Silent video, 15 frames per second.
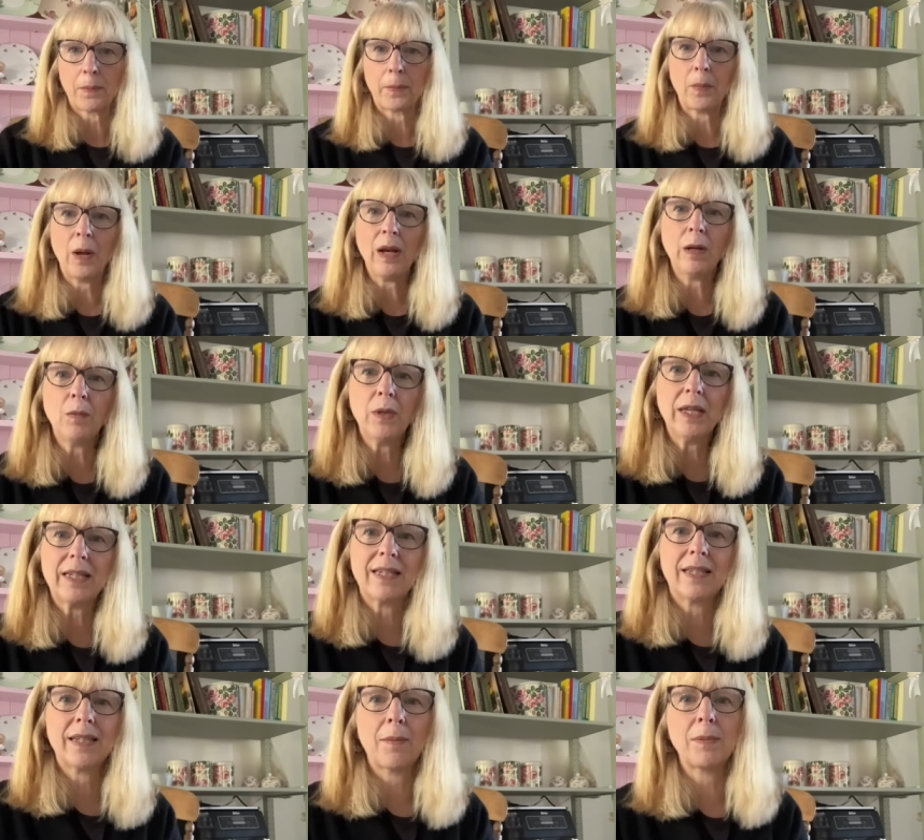While I'm on the
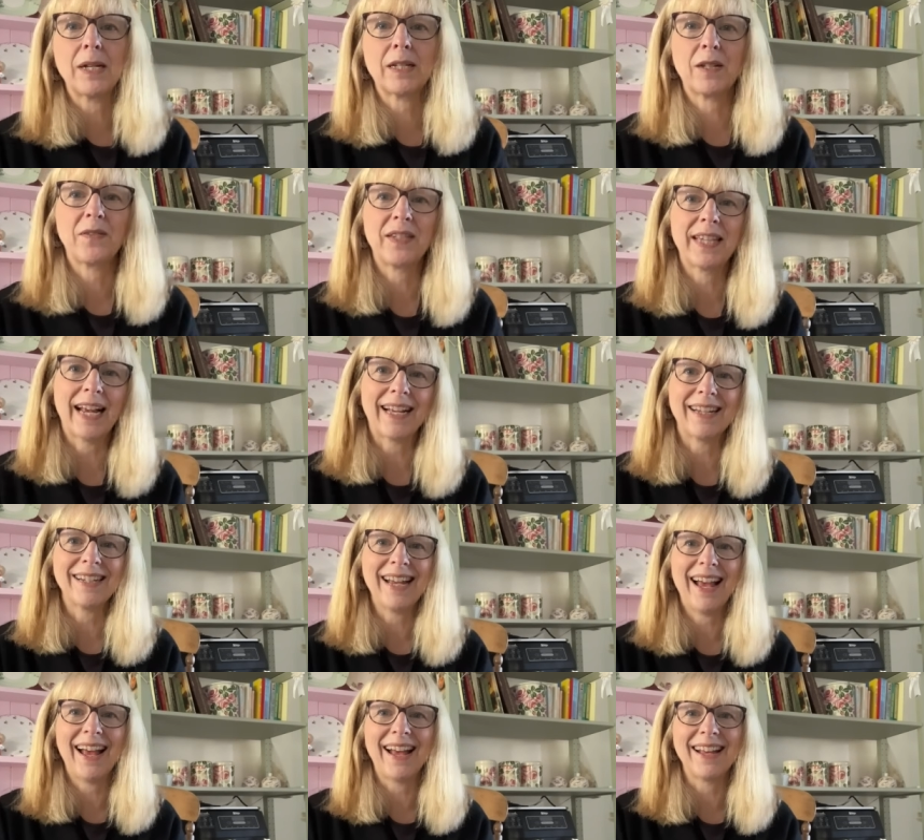subject of
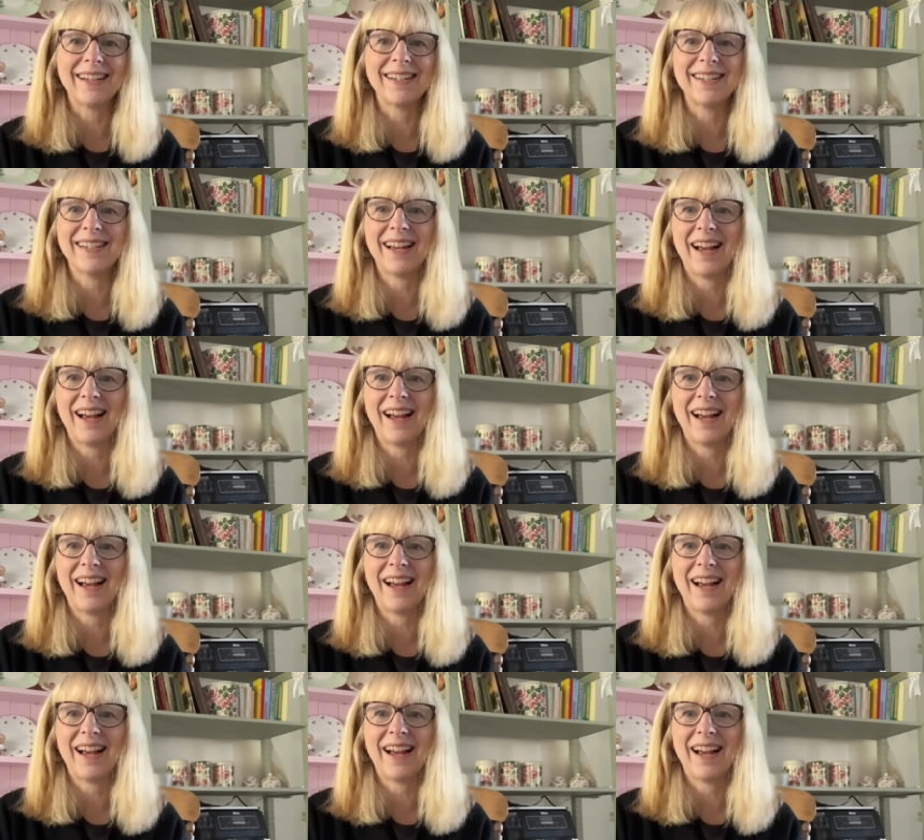secondhand,